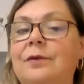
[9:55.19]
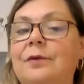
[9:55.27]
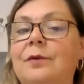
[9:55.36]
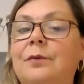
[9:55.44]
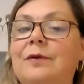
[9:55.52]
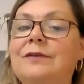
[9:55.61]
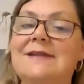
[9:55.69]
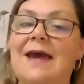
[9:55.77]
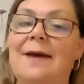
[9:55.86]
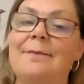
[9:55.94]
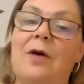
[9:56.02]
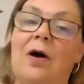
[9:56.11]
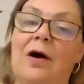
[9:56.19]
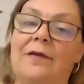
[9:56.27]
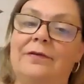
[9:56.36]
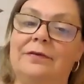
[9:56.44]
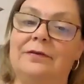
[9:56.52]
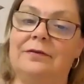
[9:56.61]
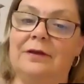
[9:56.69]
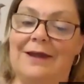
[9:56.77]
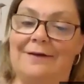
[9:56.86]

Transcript: with the stem on the